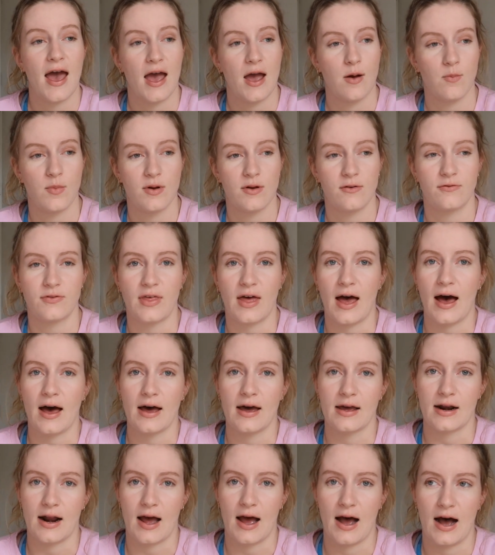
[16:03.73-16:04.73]
And with
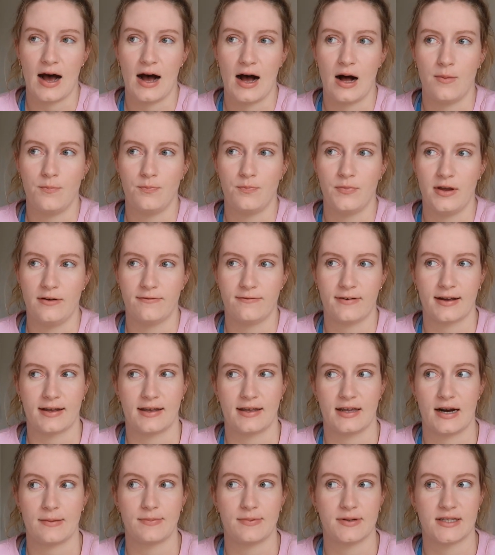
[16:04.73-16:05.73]
that, if I
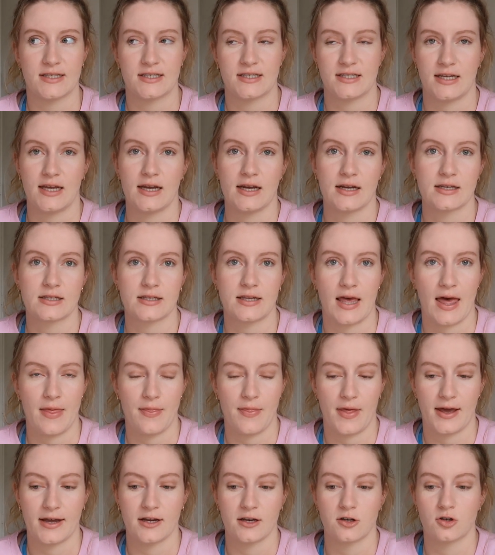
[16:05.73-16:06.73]
get up at 6 and
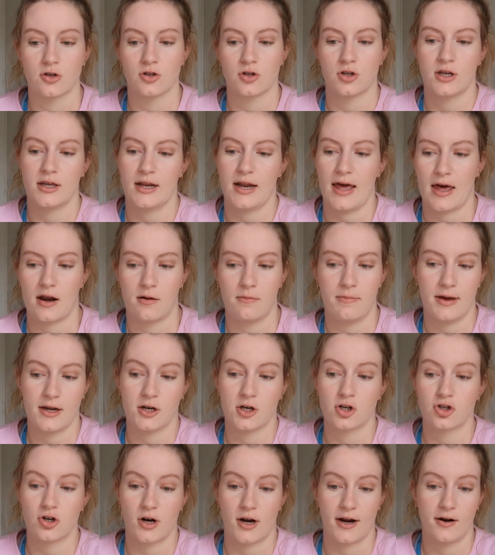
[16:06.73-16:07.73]
like get out of
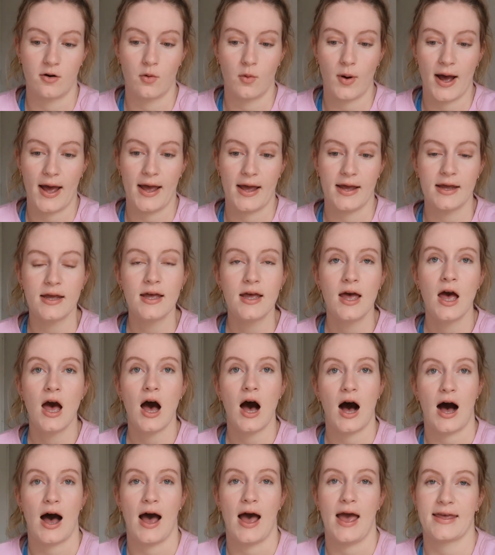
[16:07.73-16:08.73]
bed straight away,
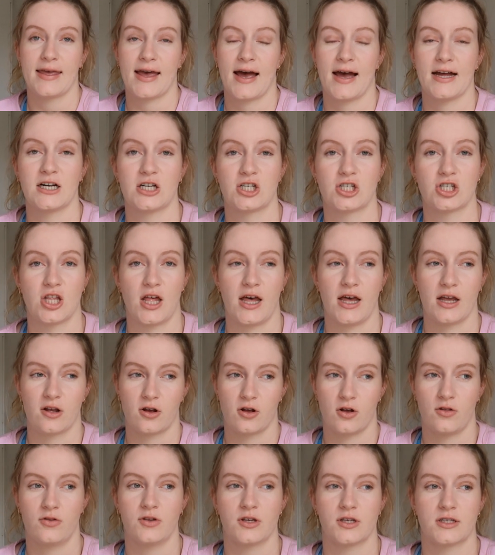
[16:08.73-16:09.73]
I catch
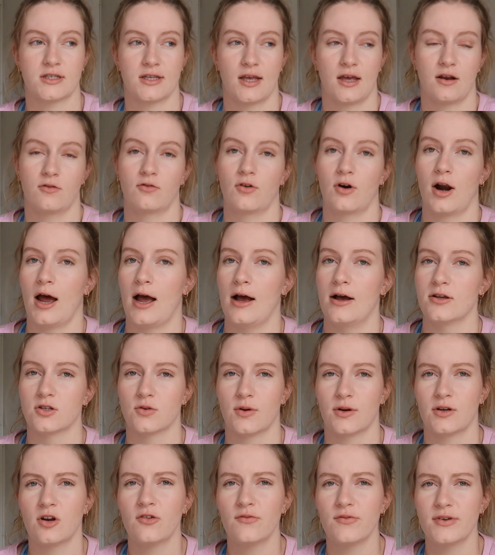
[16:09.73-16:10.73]
like the sunrise, or
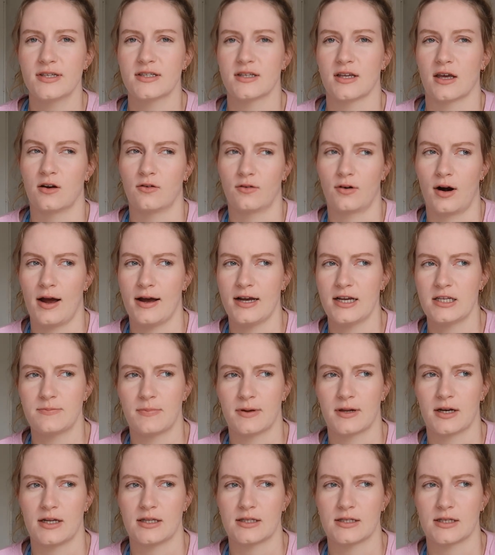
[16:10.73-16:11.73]
like not the sunrise,
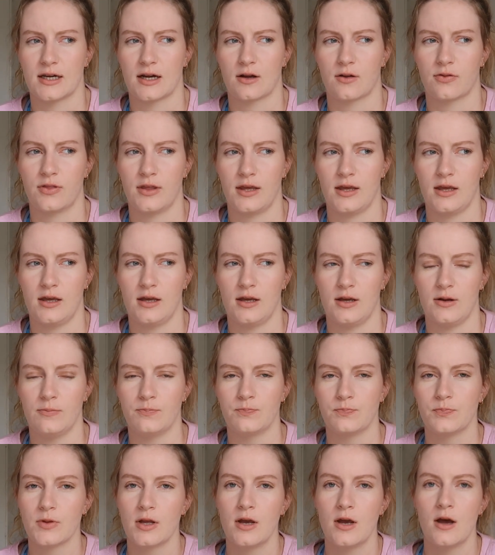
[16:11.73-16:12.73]
but it's like the